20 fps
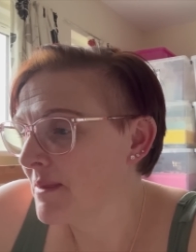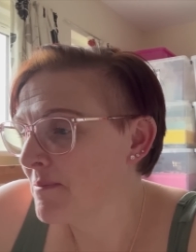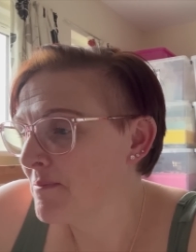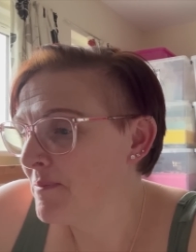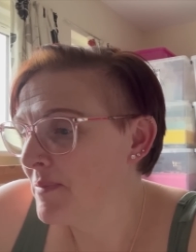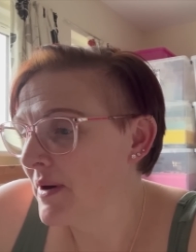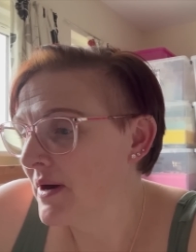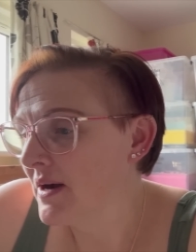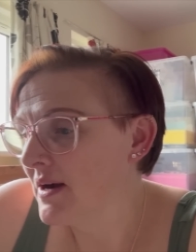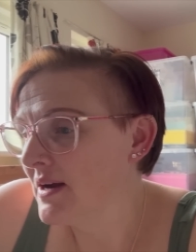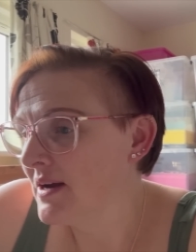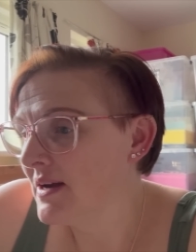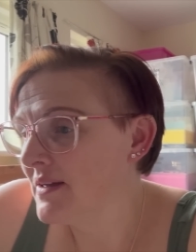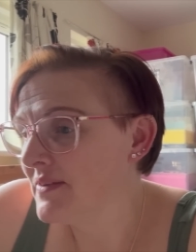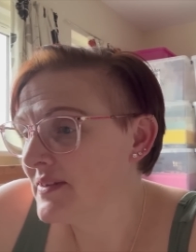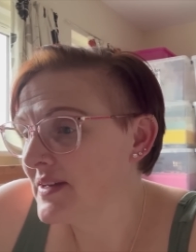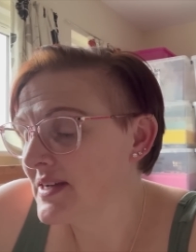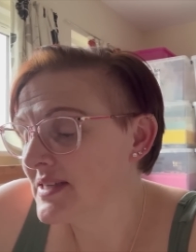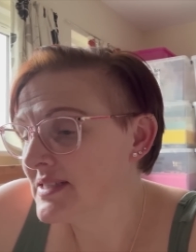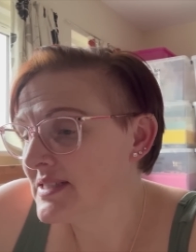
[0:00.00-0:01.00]
but at
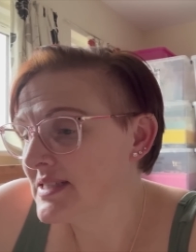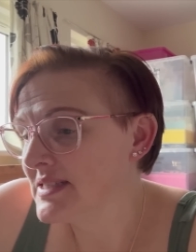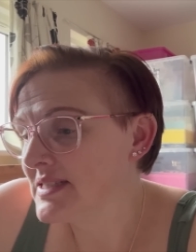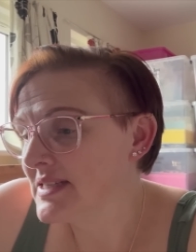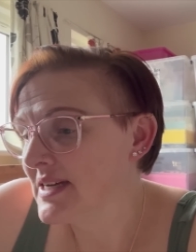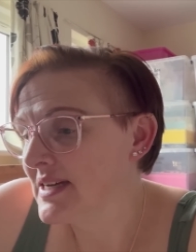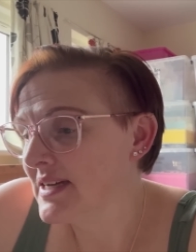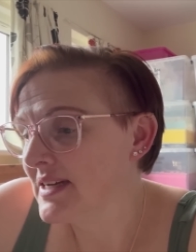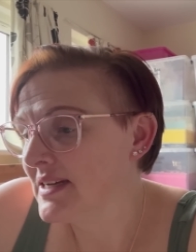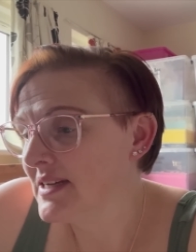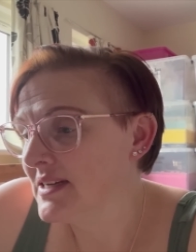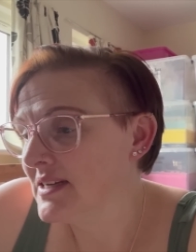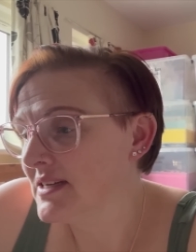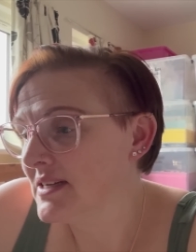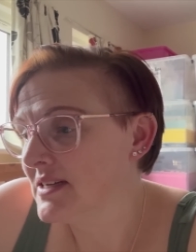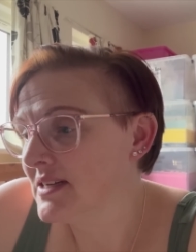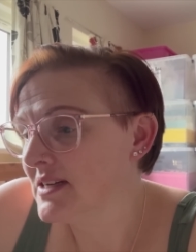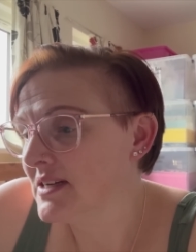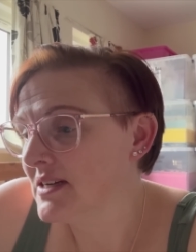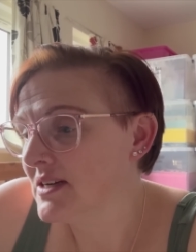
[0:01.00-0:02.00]
the end of the day,
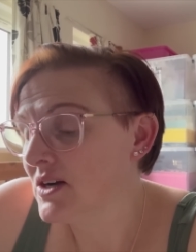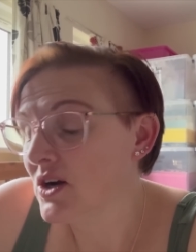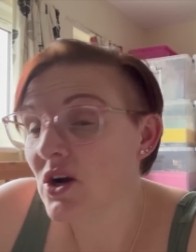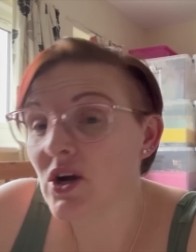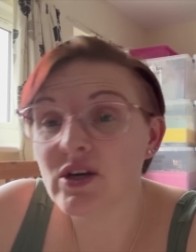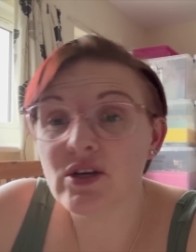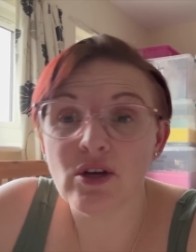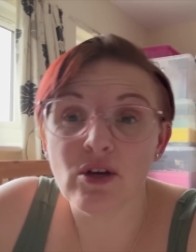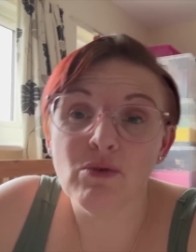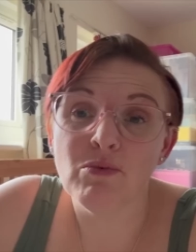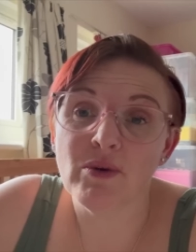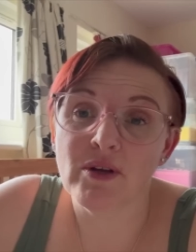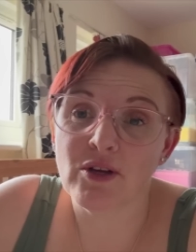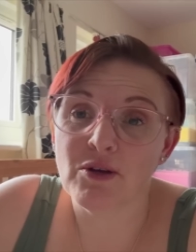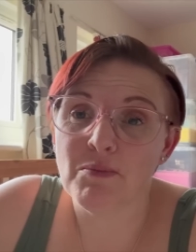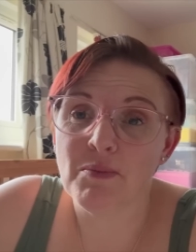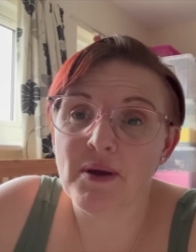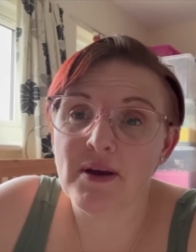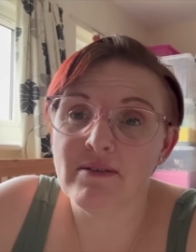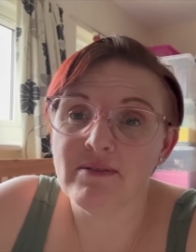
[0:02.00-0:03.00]
I know we're
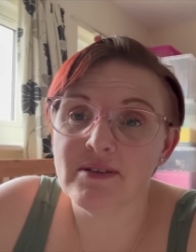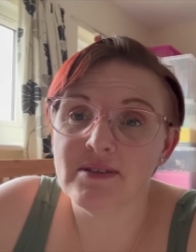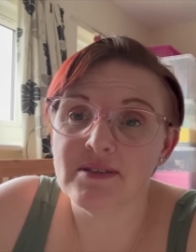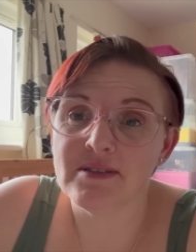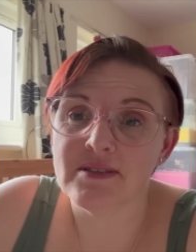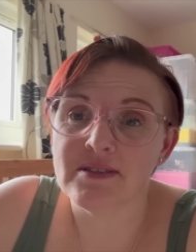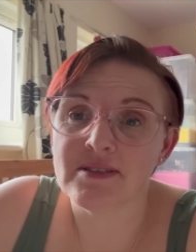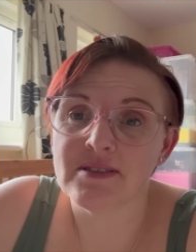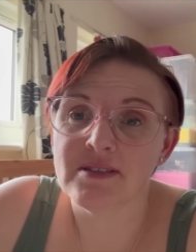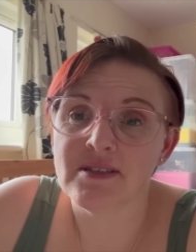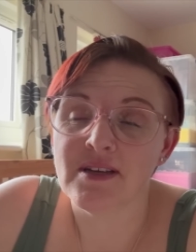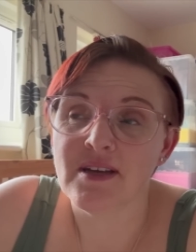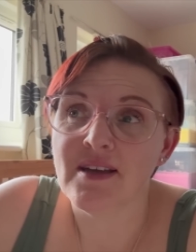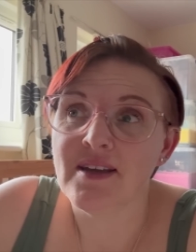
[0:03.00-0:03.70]
good parents.